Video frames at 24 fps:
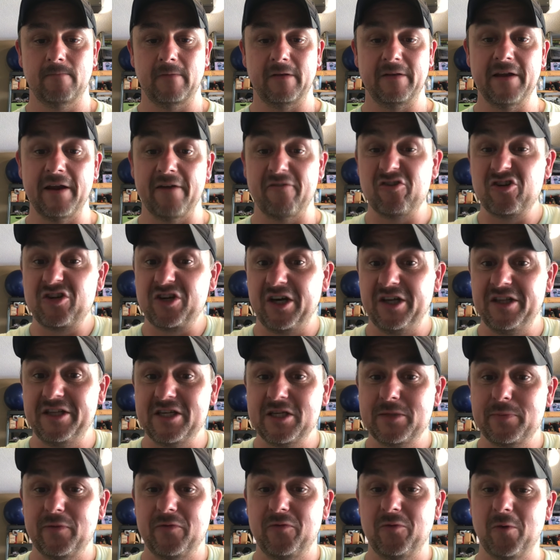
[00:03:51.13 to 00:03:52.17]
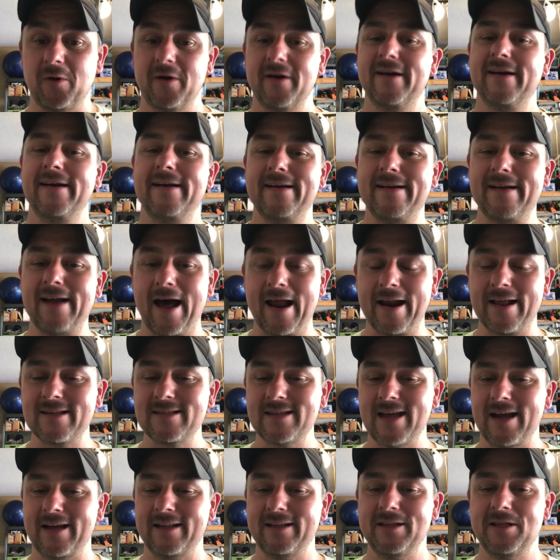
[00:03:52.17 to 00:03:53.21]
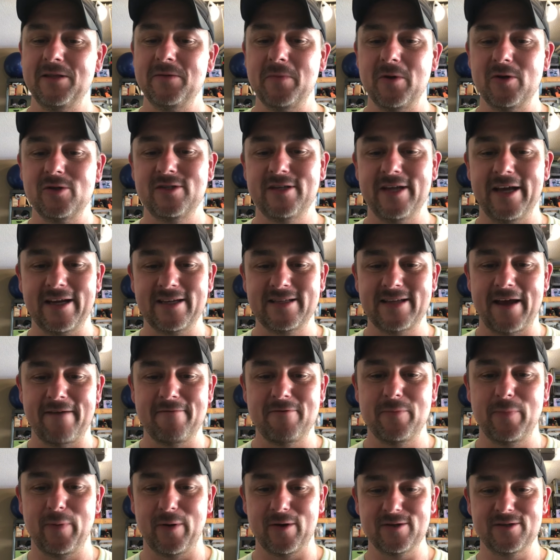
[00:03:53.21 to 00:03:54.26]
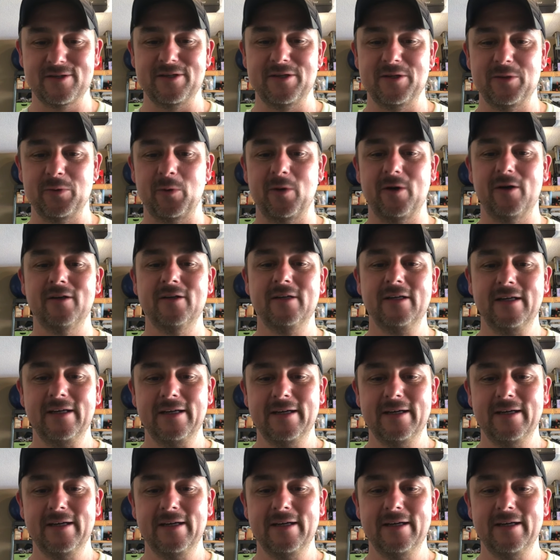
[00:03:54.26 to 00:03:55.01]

never done this before. Not exactly the most tech savvy person in the world,